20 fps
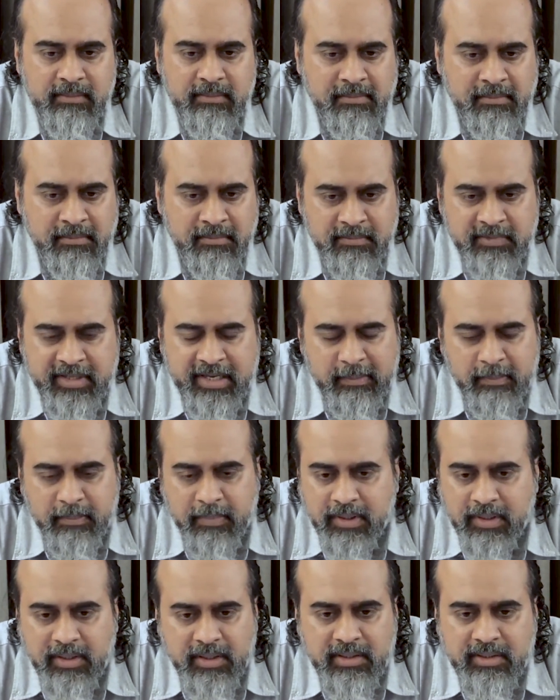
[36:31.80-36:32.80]

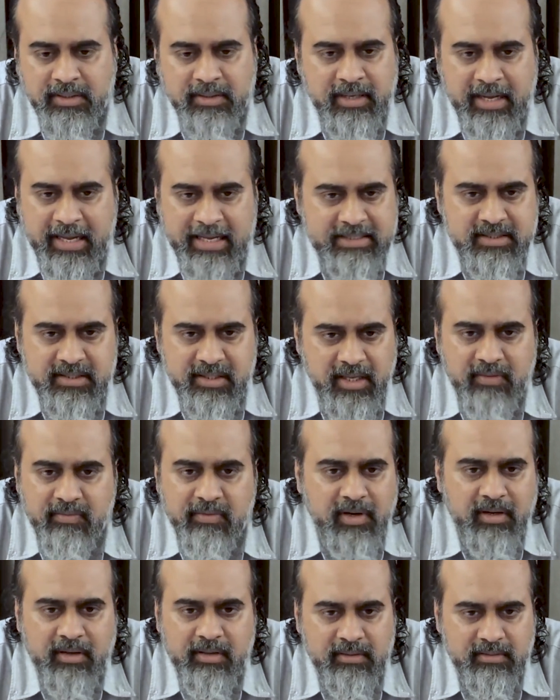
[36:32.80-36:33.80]
that bird as
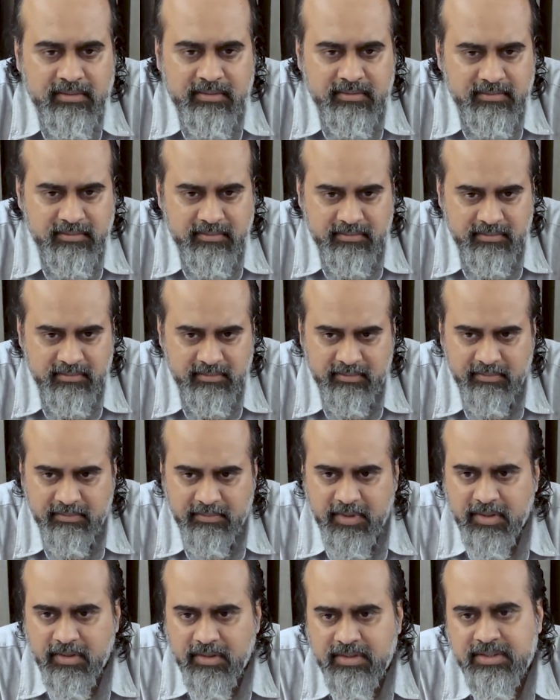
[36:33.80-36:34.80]
evil,
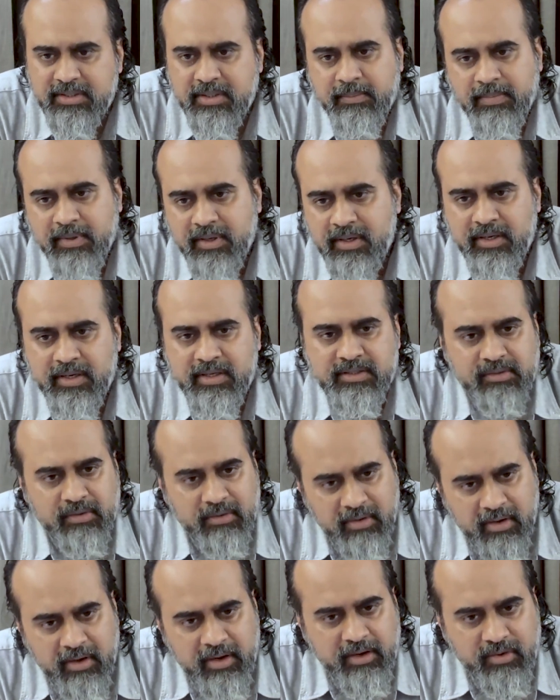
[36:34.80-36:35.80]
because the bird is
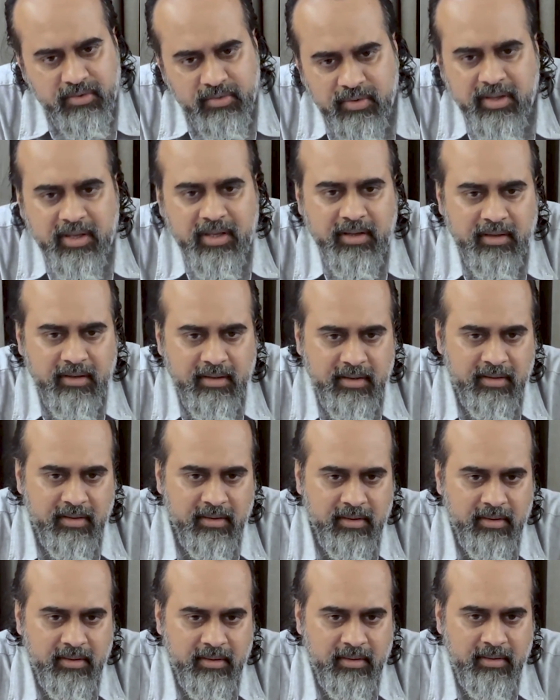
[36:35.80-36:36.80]
only doing
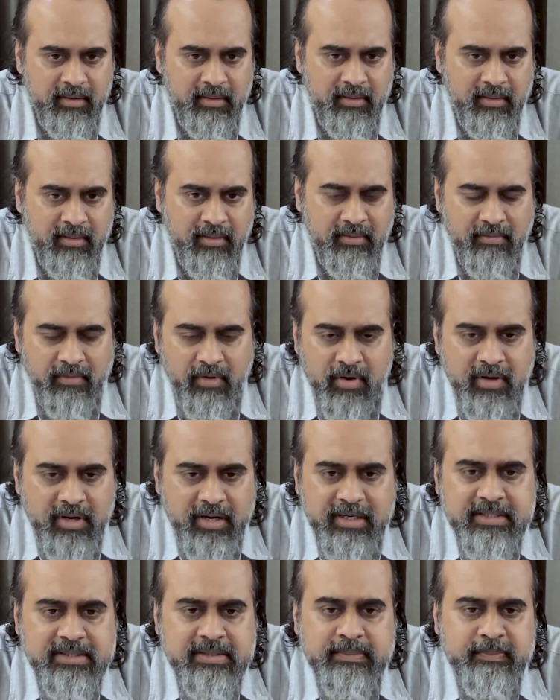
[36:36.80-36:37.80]

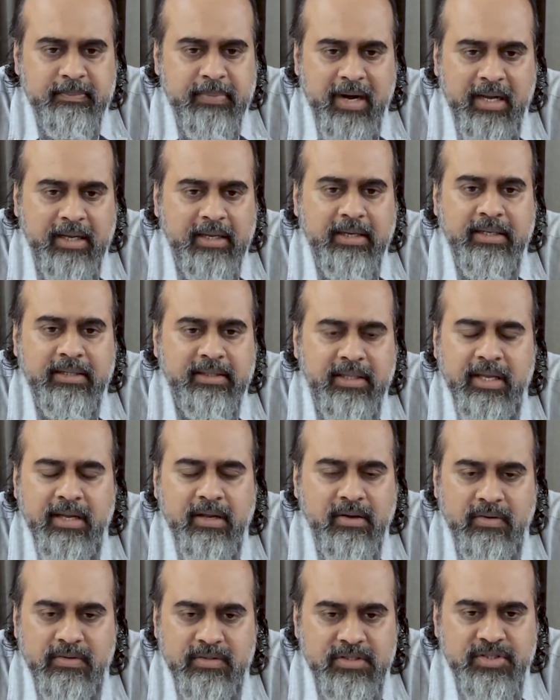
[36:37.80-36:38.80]
what its
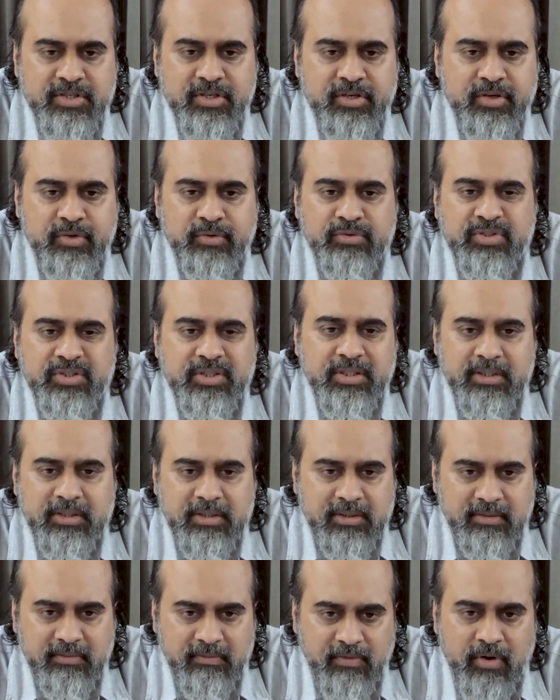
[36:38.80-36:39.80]
prakritic
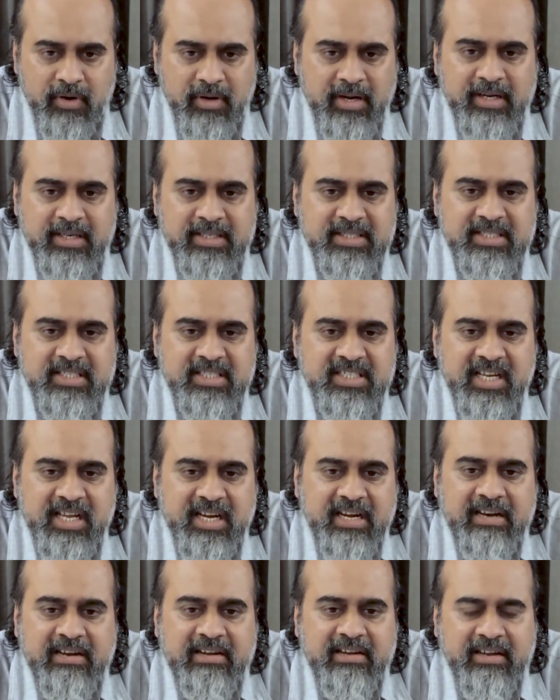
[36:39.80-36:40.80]
constitution, what its
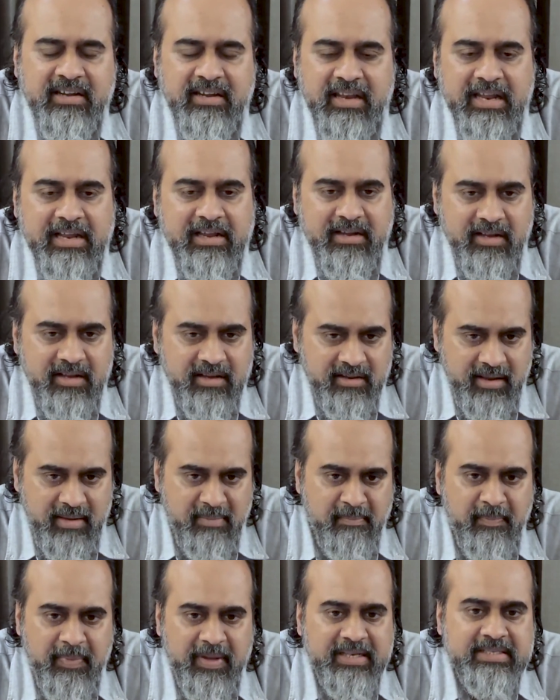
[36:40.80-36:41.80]
genetic
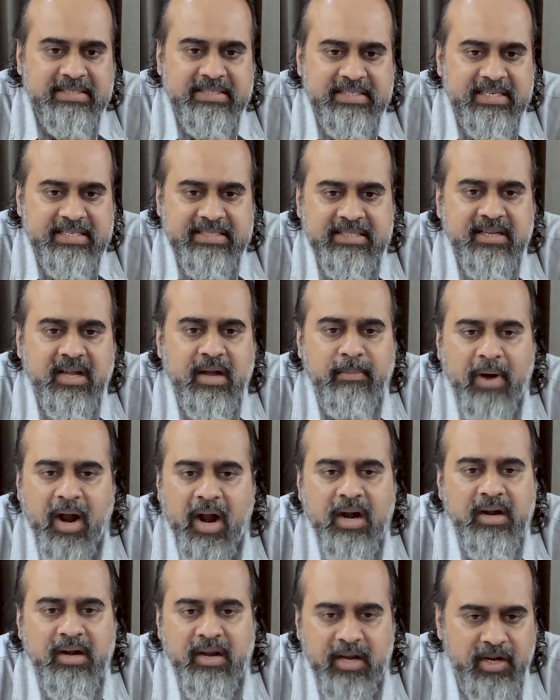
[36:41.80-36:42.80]
impulses
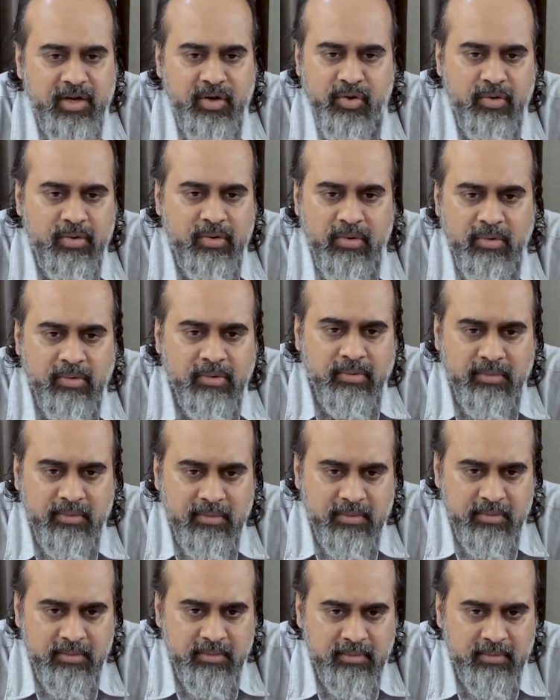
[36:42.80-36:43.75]
command it to do.